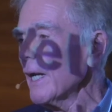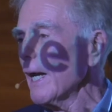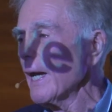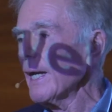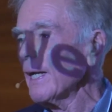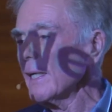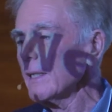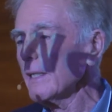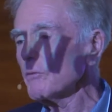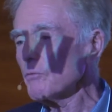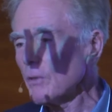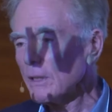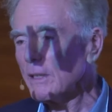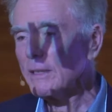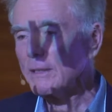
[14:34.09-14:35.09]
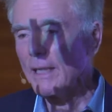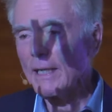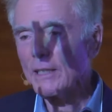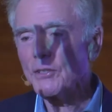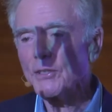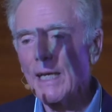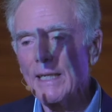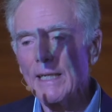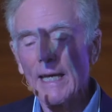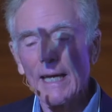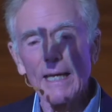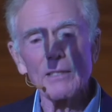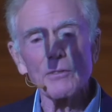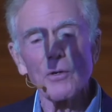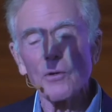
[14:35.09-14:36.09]
And it really takes that
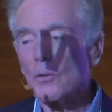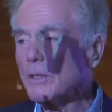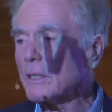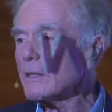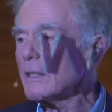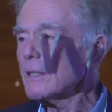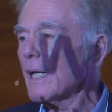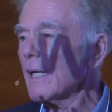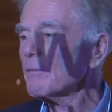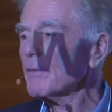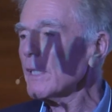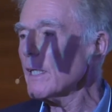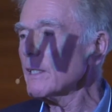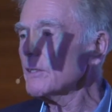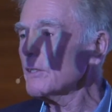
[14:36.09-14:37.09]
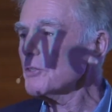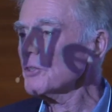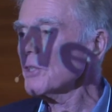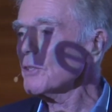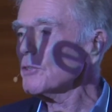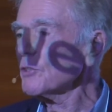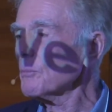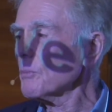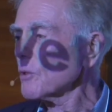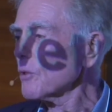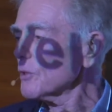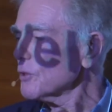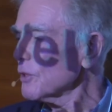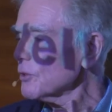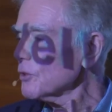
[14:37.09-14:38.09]
hand holding to navigate the system
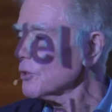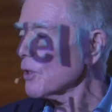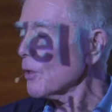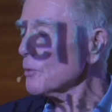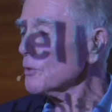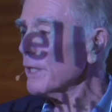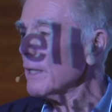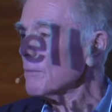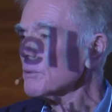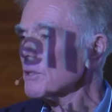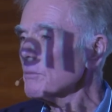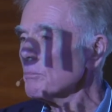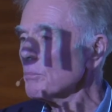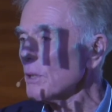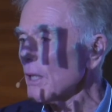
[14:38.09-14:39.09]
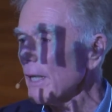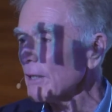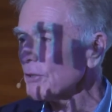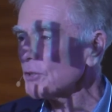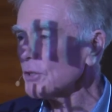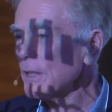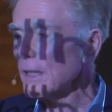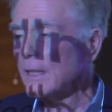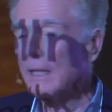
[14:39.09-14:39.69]
because it's so damn complex.